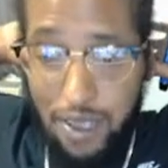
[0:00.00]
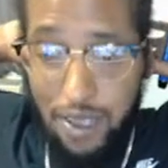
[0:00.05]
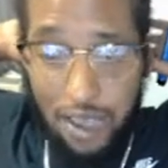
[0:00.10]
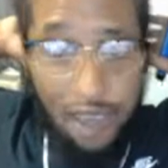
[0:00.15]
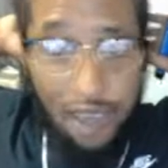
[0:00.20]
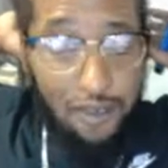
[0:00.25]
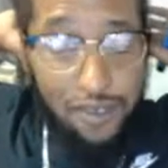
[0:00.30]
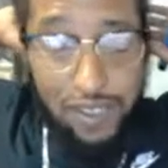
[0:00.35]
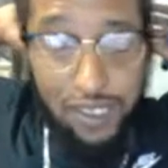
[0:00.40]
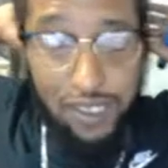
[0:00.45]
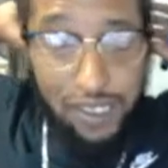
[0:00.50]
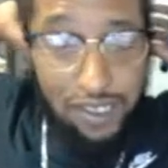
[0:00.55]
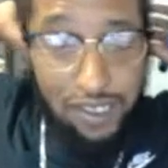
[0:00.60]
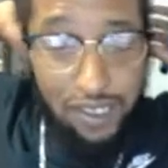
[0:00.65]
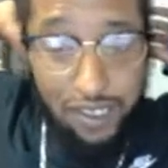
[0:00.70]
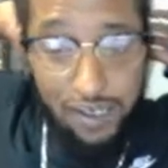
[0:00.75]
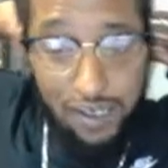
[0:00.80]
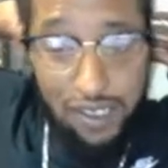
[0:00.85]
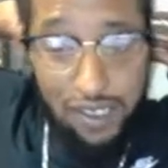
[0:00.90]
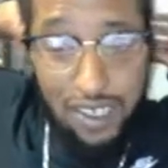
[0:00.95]
I
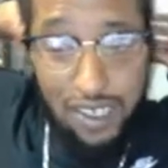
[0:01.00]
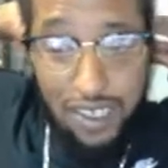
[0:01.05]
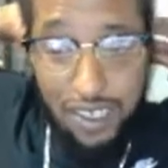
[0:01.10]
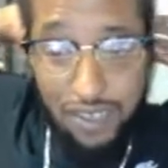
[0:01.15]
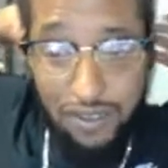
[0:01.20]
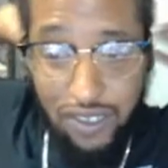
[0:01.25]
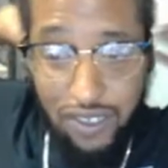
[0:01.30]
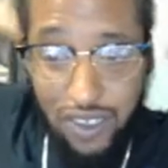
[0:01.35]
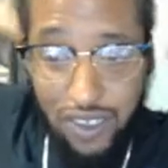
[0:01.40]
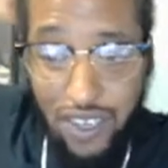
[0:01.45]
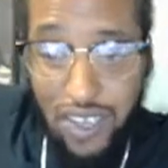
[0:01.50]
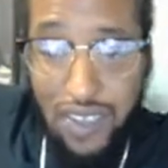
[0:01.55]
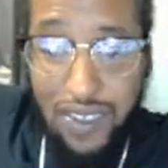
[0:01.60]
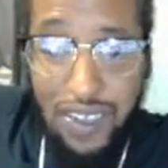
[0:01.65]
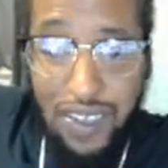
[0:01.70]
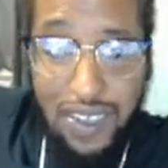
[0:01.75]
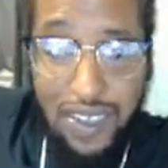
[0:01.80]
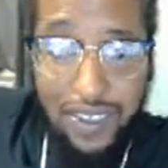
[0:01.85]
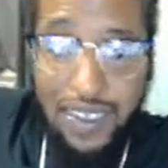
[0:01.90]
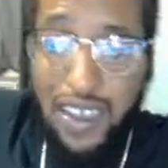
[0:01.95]
wasn't thinking it was gonna end
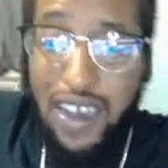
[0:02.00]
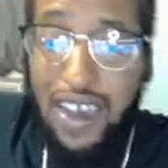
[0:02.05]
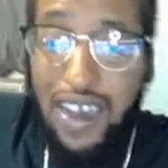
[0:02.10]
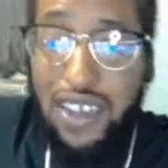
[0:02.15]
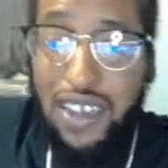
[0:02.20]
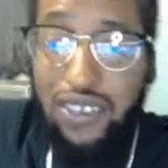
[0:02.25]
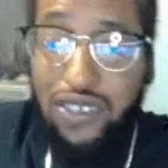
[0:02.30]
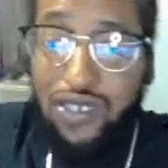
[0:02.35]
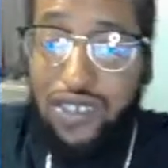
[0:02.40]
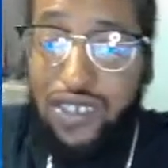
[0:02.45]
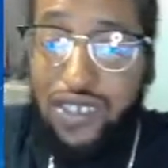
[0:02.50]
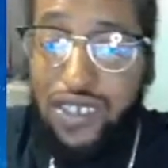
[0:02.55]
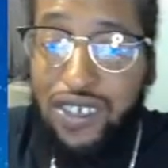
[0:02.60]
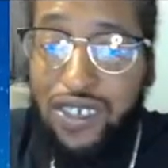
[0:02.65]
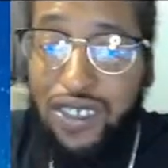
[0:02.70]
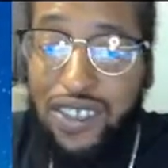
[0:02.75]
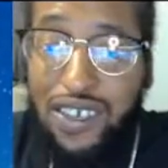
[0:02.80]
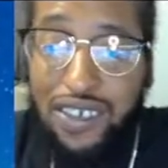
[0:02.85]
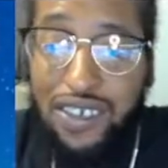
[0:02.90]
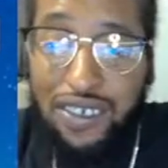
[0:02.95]
like that. I thought
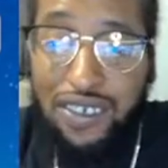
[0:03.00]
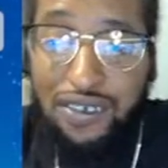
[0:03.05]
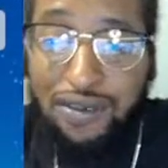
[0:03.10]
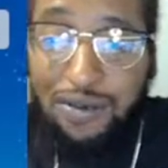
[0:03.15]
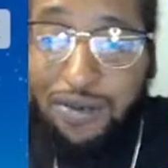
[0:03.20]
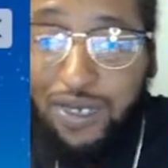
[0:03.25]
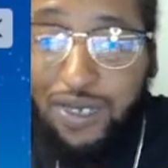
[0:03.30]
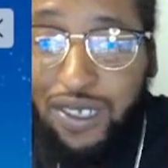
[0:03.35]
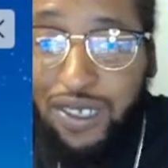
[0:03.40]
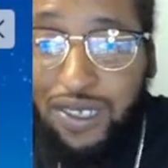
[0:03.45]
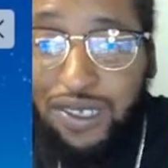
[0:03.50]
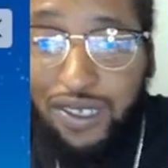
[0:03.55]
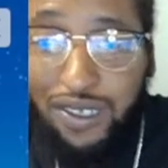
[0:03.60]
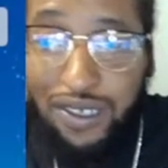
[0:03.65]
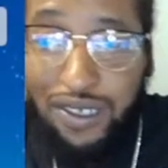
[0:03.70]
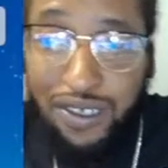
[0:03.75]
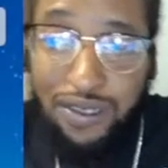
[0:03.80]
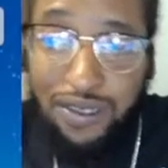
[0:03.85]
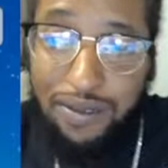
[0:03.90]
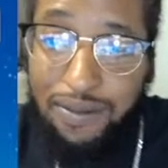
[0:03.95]
Elec would have
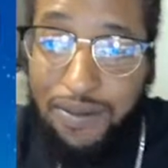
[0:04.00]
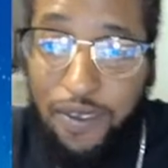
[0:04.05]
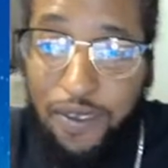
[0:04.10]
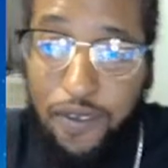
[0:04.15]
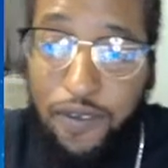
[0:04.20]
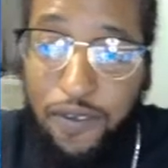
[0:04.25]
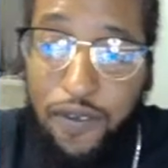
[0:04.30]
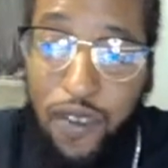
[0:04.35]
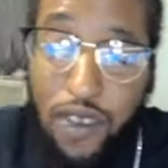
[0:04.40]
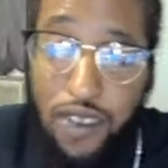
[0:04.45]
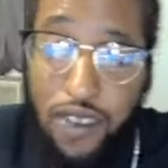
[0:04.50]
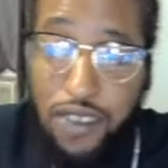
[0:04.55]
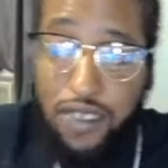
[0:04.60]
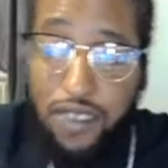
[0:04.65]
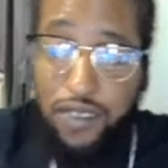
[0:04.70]
fought.